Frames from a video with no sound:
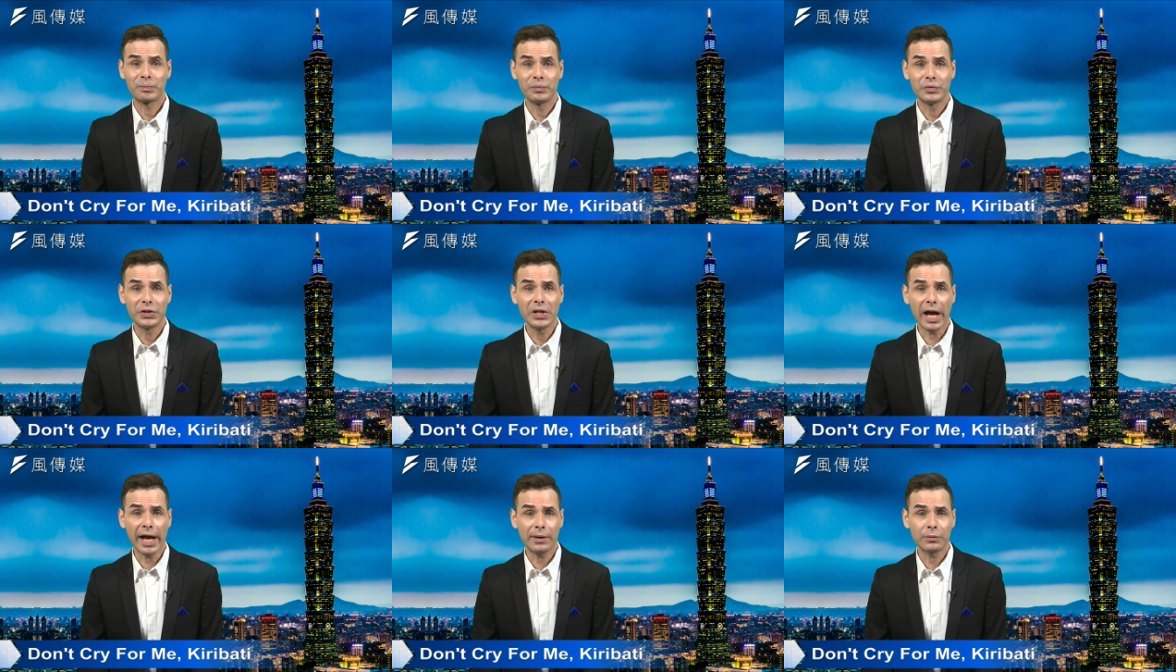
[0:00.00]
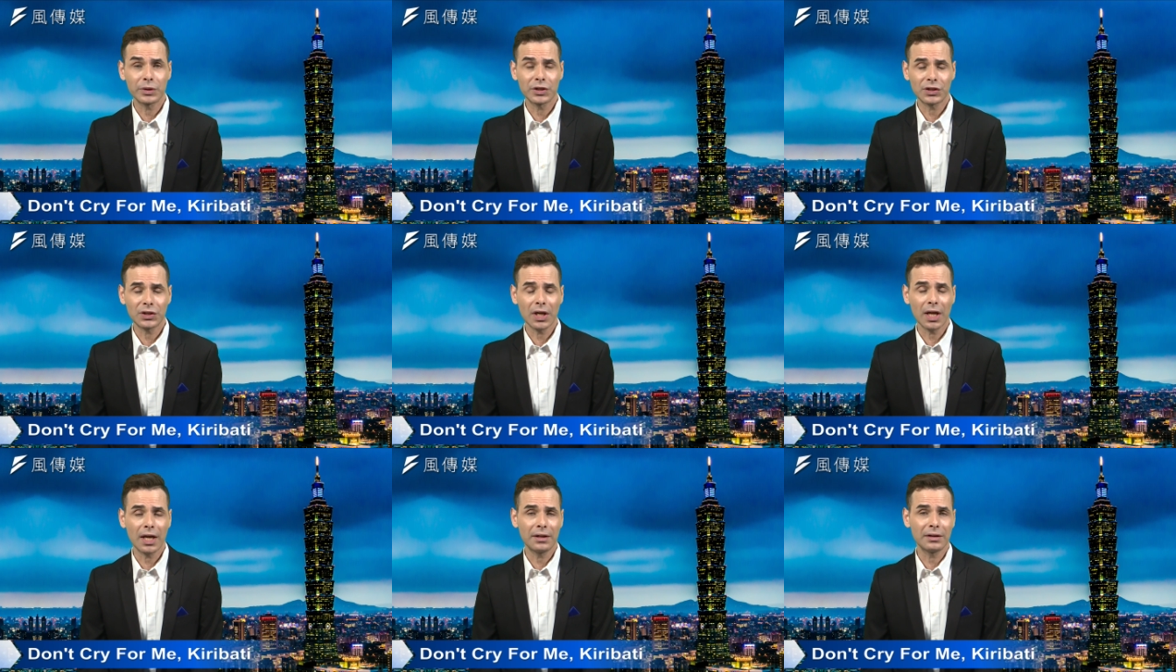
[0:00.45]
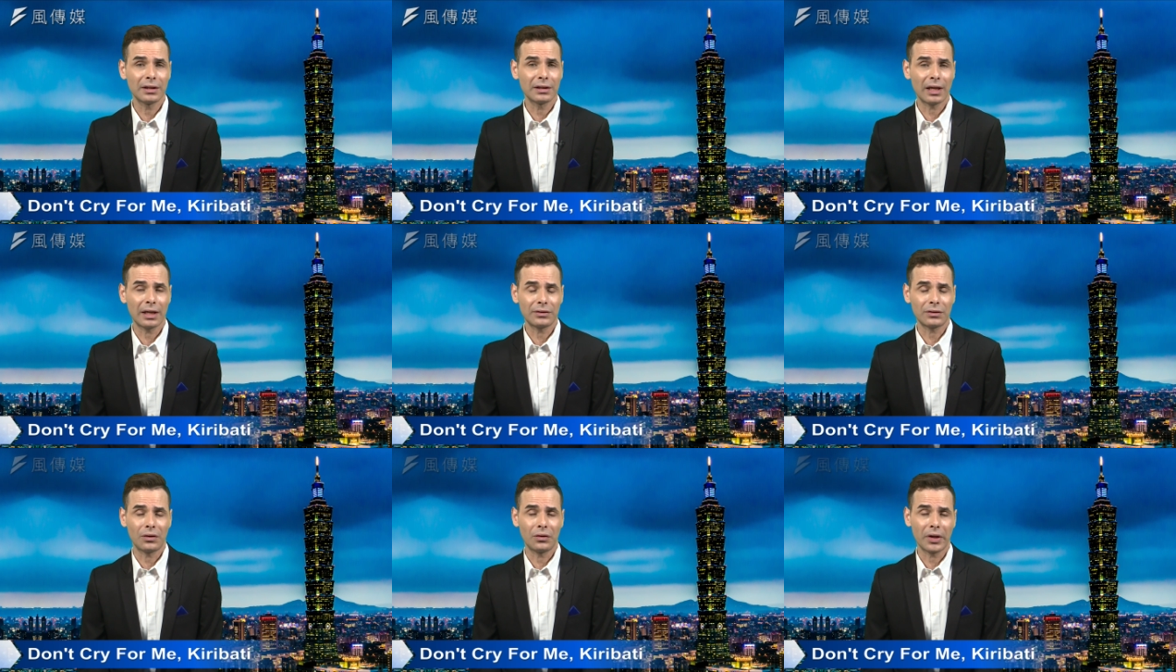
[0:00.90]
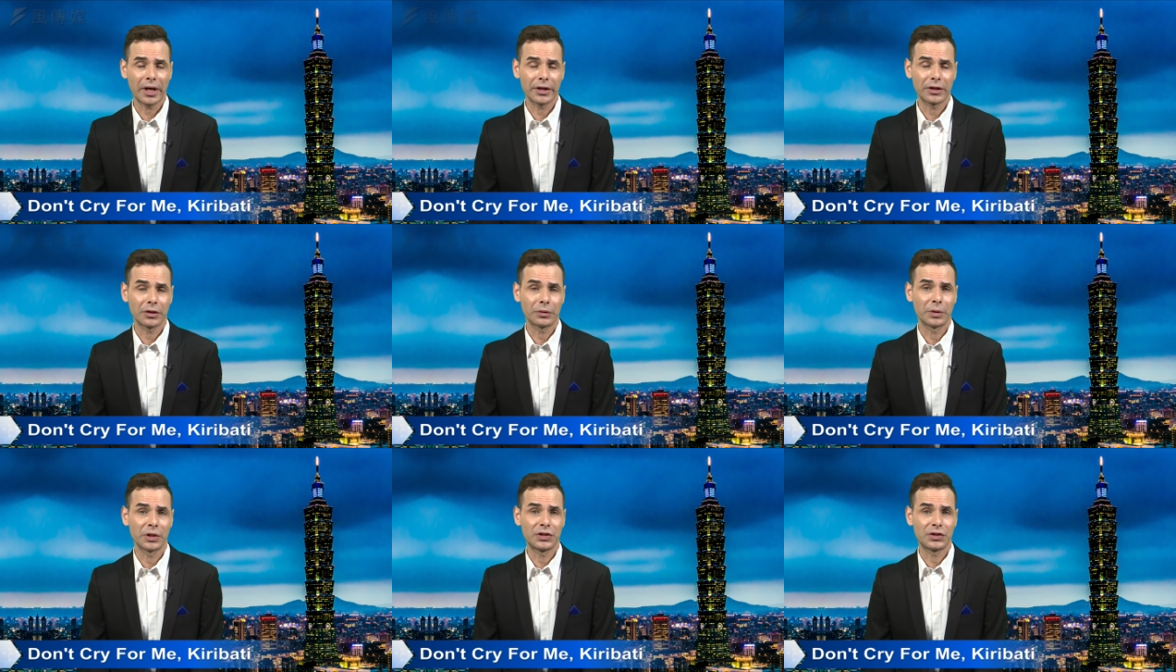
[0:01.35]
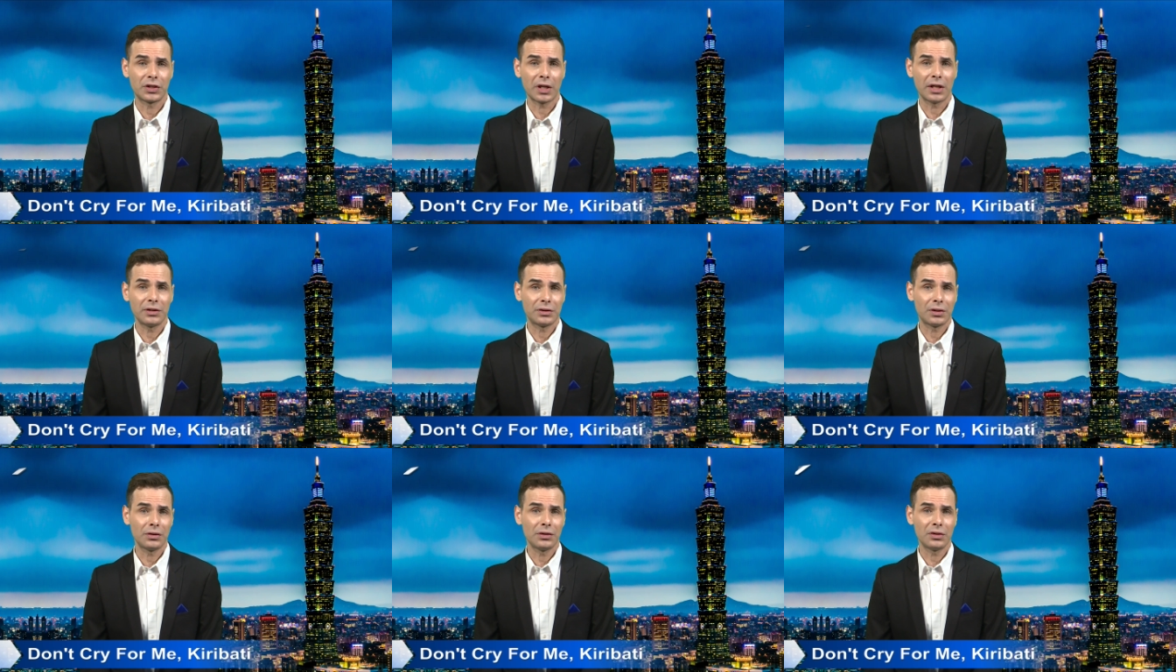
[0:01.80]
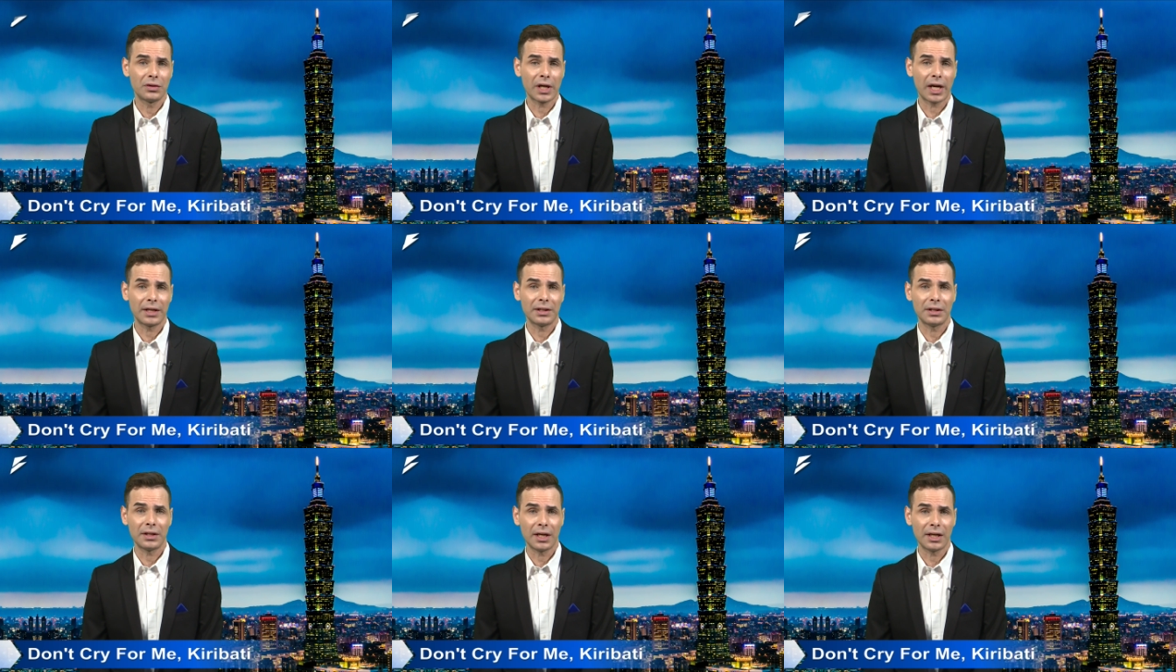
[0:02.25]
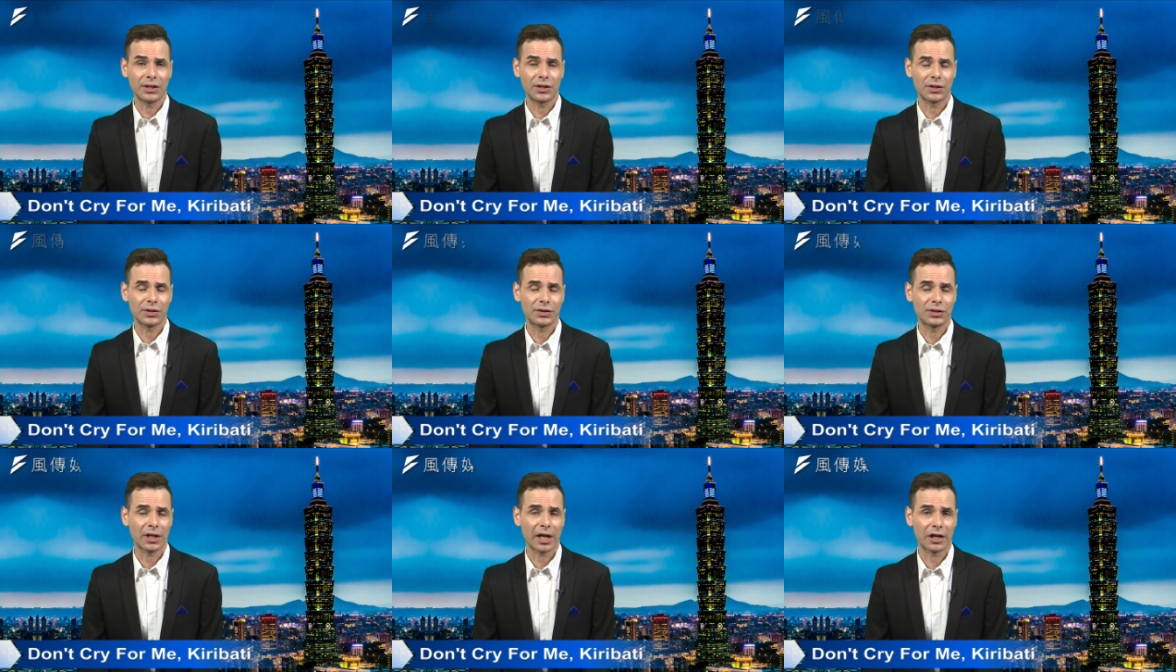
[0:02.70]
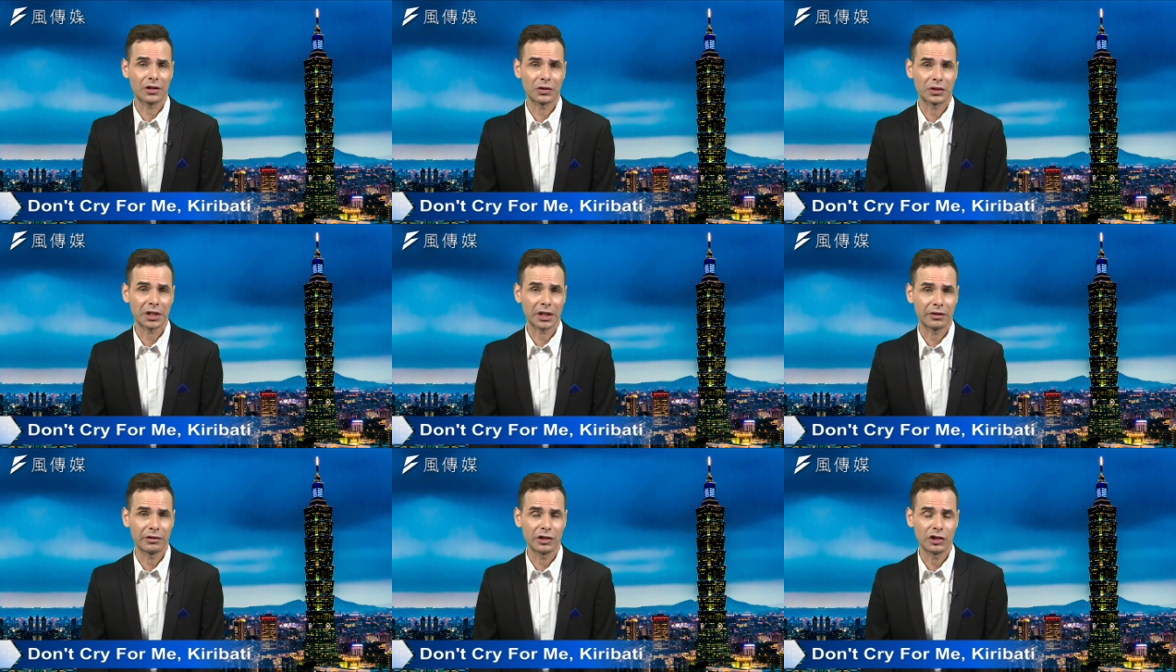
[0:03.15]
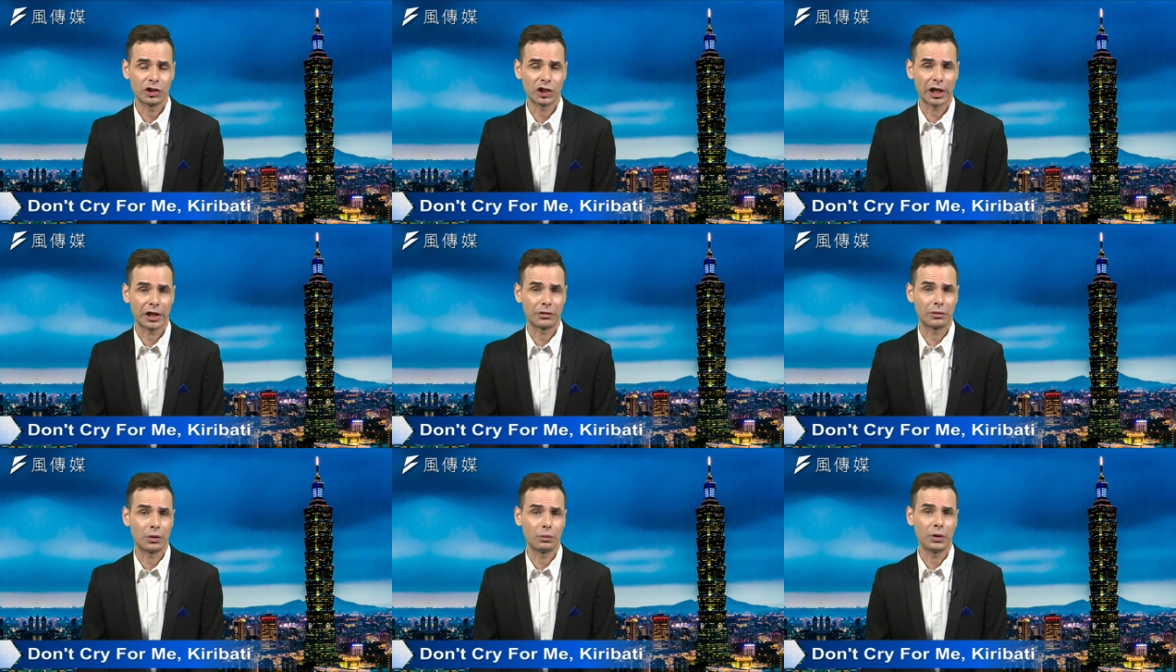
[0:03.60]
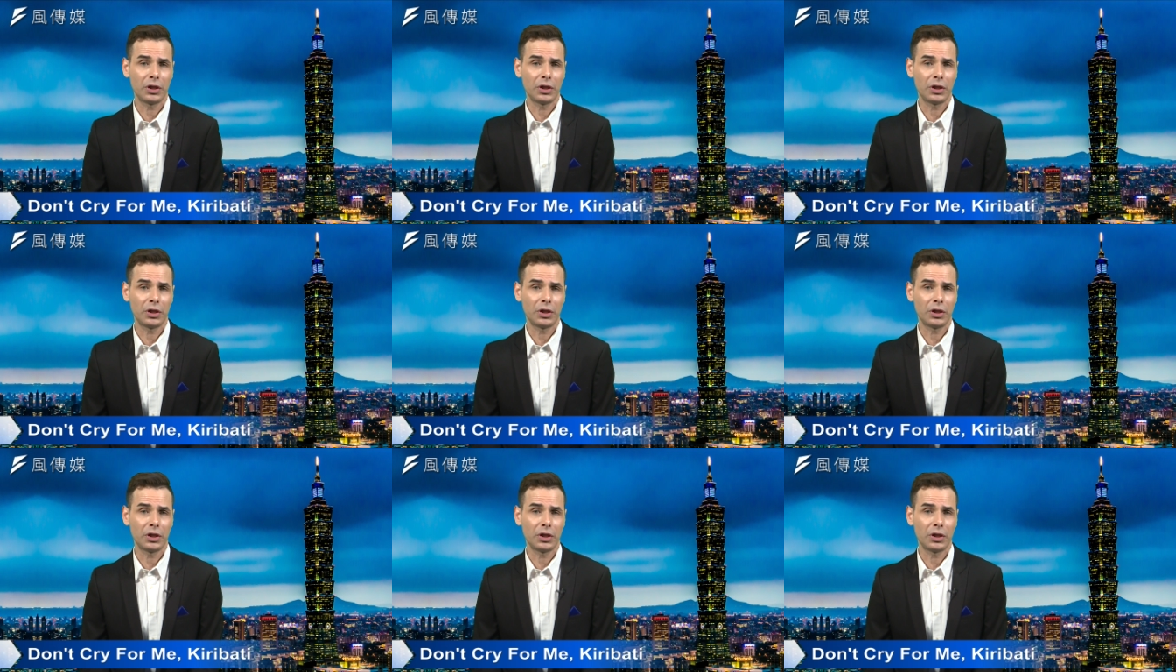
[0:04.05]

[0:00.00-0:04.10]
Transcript: notwithstanding that the letter was sent to the United Nations Secretary General,